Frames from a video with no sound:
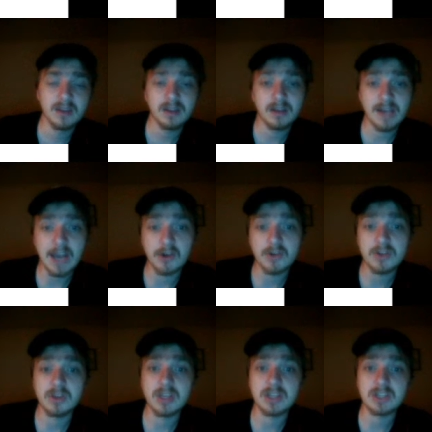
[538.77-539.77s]
Now,
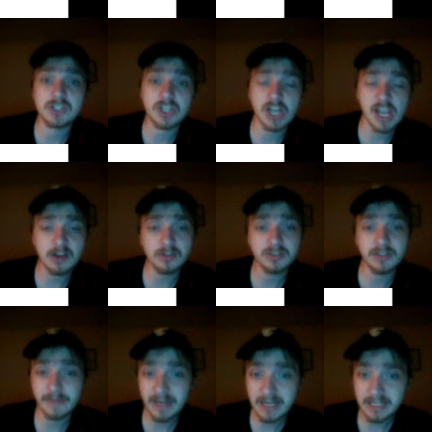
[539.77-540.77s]
you can channel
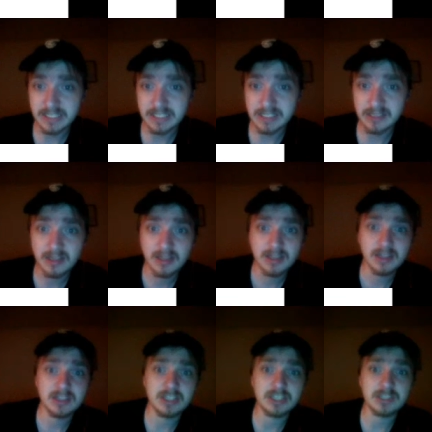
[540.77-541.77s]
divinity,
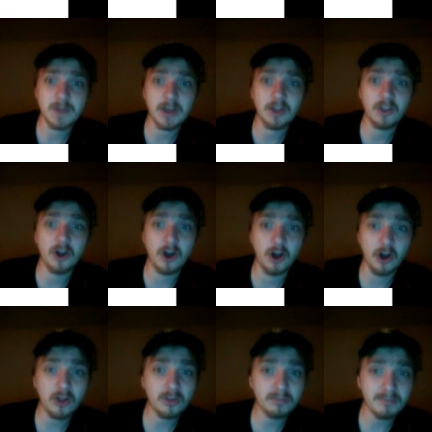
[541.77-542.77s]
dispel
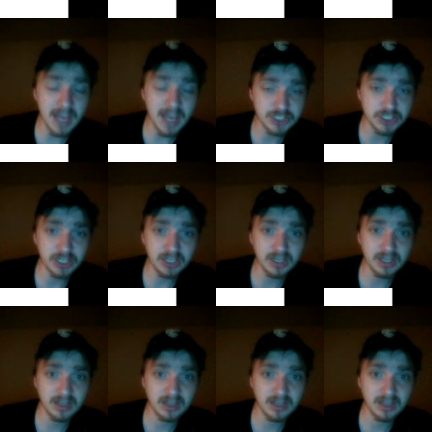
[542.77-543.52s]
all magic,